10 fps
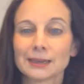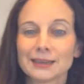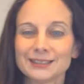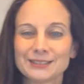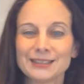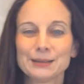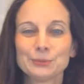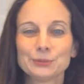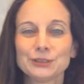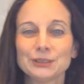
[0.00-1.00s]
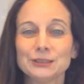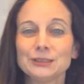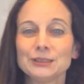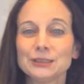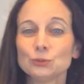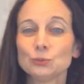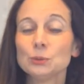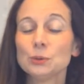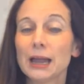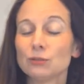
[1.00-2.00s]
A sample sentence is, we
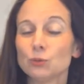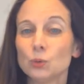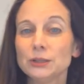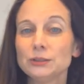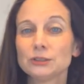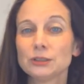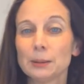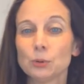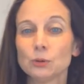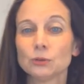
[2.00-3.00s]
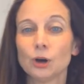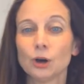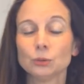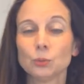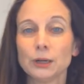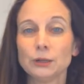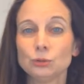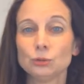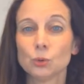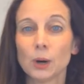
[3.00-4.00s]
will have one stopover on the way
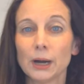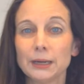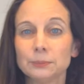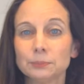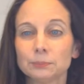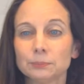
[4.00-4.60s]
to Hawaii.